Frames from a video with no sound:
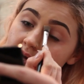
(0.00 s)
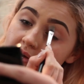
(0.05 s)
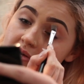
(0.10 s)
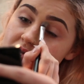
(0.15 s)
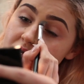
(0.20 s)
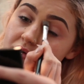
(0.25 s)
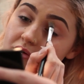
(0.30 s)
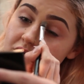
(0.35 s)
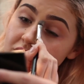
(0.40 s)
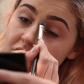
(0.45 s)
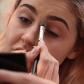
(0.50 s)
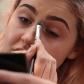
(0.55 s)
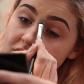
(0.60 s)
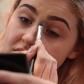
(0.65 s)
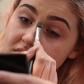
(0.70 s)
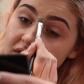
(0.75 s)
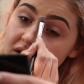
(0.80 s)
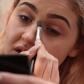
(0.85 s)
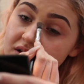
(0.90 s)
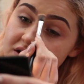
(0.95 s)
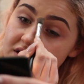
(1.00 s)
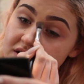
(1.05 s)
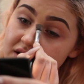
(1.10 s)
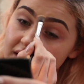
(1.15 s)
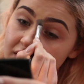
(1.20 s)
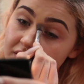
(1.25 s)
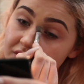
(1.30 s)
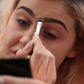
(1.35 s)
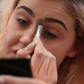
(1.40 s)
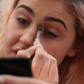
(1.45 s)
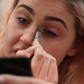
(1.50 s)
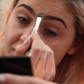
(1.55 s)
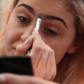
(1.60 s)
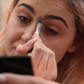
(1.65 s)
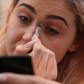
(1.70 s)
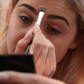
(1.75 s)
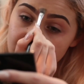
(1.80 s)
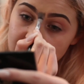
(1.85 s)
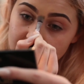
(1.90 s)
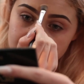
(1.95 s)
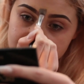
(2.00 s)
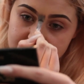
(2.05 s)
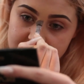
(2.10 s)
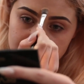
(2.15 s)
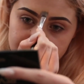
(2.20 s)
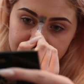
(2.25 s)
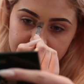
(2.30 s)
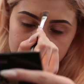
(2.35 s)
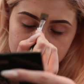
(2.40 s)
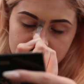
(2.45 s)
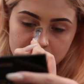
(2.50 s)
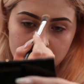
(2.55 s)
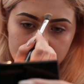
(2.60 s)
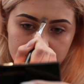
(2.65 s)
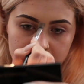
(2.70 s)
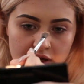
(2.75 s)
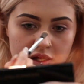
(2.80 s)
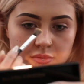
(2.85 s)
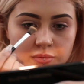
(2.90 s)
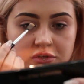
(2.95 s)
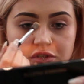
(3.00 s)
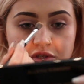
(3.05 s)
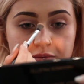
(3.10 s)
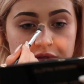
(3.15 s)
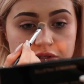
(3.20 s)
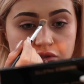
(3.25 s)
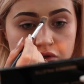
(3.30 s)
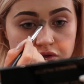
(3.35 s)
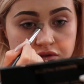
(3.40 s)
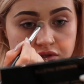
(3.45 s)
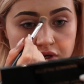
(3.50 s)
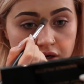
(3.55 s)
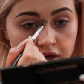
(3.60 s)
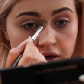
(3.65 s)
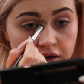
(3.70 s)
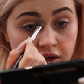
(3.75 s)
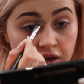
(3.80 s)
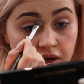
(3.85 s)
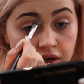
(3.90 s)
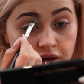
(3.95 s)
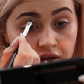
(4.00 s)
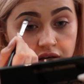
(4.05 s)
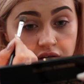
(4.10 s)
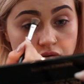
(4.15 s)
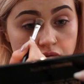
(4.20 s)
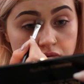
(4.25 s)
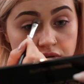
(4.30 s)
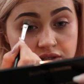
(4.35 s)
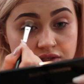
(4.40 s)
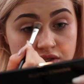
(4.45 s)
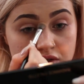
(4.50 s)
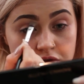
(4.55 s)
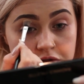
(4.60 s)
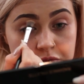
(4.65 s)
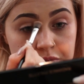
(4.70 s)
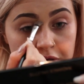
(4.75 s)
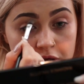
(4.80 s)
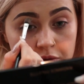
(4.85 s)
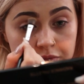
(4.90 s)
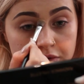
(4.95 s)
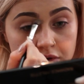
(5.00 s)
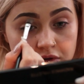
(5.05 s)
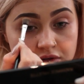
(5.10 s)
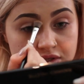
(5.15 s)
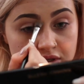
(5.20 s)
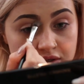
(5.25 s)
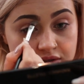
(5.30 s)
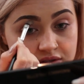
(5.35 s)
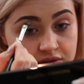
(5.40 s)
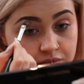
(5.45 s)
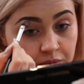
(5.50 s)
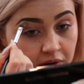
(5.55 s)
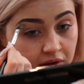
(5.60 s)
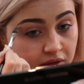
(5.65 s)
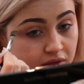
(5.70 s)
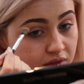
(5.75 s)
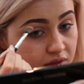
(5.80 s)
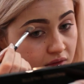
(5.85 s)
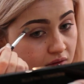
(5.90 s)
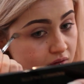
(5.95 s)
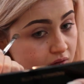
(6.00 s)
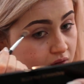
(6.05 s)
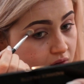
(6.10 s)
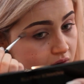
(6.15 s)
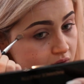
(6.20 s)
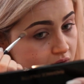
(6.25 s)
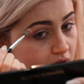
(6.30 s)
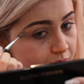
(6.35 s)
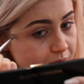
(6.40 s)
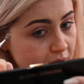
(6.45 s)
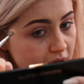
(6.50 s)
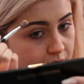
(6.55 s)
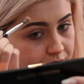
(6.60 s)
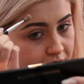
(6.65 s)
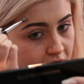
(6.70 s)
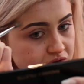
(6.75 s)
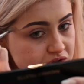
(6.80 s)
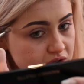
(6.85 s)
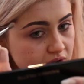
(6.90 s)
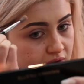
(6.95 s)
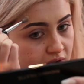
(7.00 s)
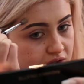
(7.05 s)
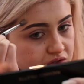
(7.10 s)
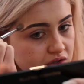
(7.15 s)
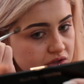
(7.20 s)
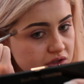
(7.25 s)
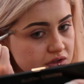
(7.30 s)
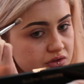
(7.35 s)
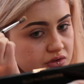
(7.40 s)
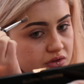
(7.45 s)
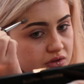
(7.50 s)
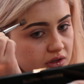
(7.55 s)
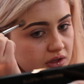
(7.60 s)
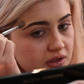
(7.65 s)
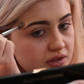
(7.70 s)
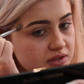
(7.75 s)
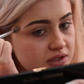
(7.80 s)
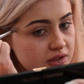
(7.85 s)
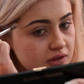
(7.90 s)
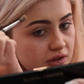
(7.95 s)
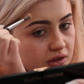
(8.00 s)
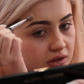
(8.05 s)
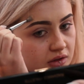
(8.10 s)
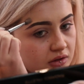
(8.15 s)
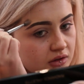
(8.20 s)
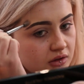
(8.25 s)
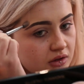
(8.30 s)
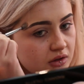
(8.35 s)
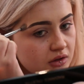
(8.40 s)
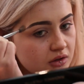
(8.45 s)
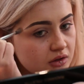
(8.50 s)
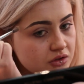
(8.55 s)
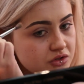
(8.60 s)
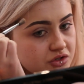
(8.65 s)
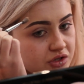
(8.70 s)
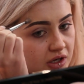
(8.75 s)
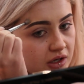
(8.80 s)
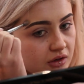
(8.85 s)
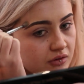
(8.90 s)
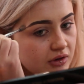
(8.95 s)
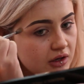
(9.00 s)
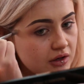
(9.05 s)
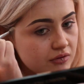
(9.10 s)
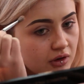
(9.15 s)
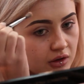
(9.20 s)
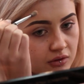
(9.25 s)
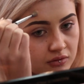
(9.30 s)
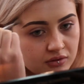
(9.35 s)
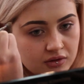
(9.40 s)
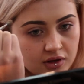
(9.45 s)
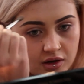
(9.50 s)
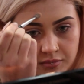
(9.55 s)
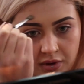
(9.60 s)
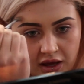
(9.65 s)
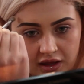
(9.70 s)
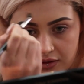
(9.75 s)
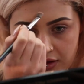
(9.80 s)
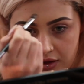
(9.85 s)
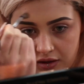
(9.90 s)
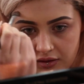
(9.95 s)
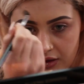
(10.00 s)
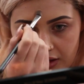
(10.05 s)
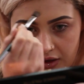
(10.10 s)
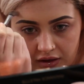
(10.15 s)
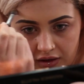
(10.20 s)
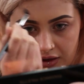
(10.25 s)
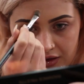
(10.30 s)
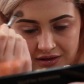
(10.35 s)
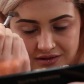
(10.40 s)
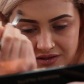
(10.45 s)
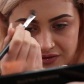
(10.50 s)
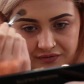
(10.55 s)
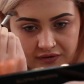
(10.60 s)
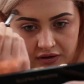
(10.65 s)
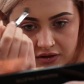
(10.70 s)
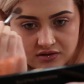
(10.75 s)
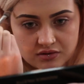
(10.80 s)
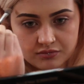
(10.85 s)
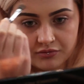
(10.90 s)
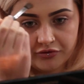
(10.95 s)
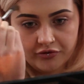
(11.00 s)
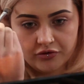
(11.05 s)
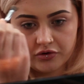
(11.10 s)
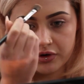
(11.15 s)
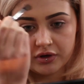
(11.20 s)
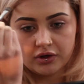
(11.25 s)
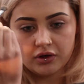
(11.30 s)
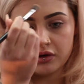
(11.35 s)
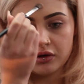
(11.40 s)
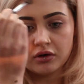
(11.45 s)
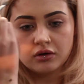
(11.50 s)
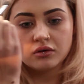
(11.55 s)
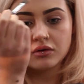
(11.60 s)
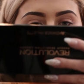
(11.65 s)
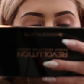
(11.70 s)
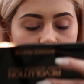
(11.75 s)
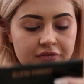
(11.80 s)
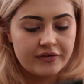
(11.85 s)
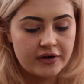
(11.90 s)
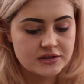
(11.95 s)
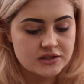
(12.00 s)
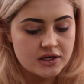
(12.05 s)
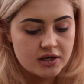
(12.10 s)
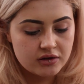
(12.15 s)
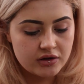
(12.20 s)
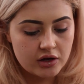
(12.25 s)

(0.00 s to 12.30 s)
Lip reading: So using the concealer trick's really good. See if you don't want your eyebrows to be too dark, you don't need to use brow product with your eyebrows. You can literally just do the concealer trick right round them and then that kind of defines them for you. Perfect.